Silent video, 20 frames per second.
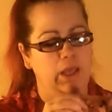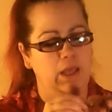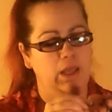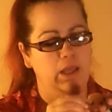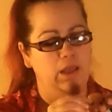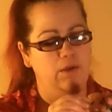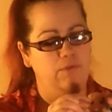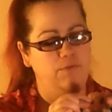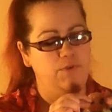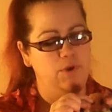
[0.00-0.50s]

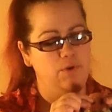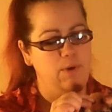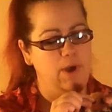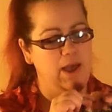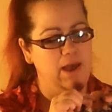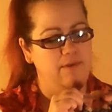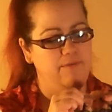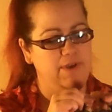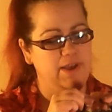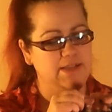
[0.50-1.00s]
If you
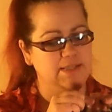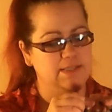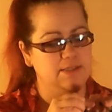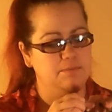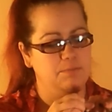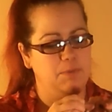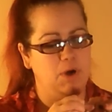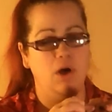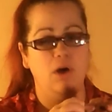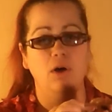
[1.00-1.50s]
have a
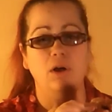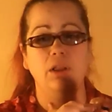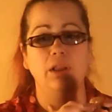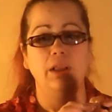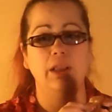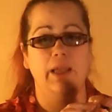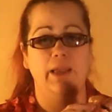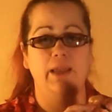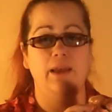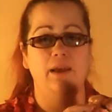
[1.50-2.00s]
small
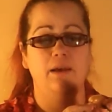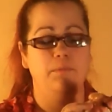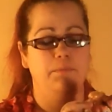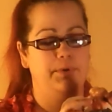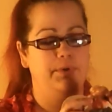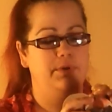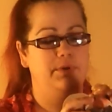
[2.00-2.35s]
clamp